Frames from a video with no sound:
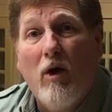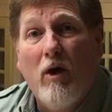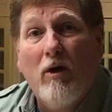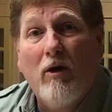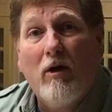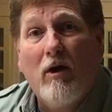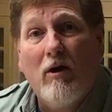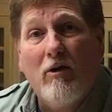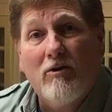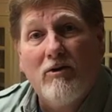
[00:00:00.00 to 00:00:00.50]

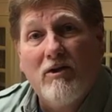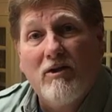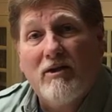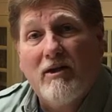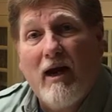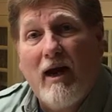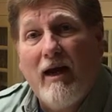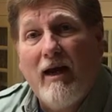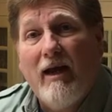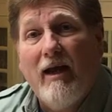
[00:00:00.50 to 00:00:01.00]
Watercolor
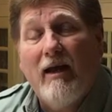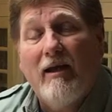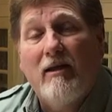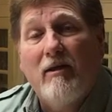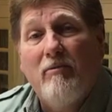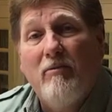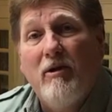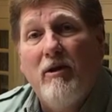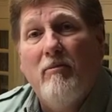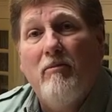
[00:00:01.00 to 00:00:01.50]
Society at
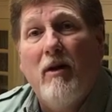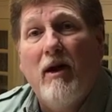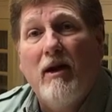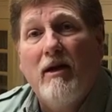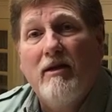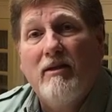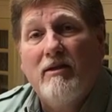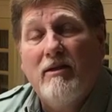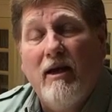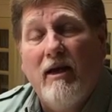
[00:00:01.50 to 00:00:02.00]
the
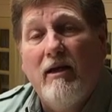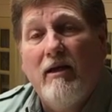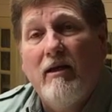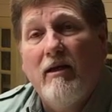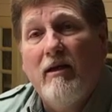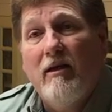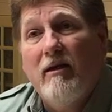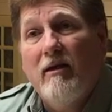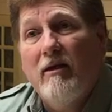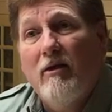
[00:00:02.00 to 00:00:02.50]
Peabody Estate
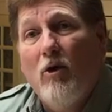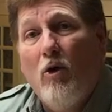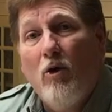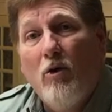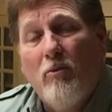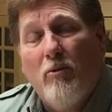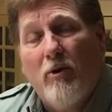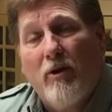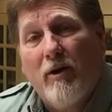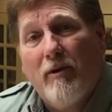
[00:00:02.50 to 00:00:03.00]
in
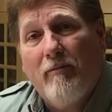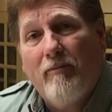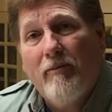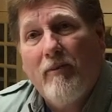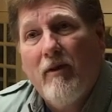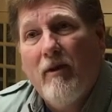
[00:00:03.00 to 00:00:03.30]
Oak Brook.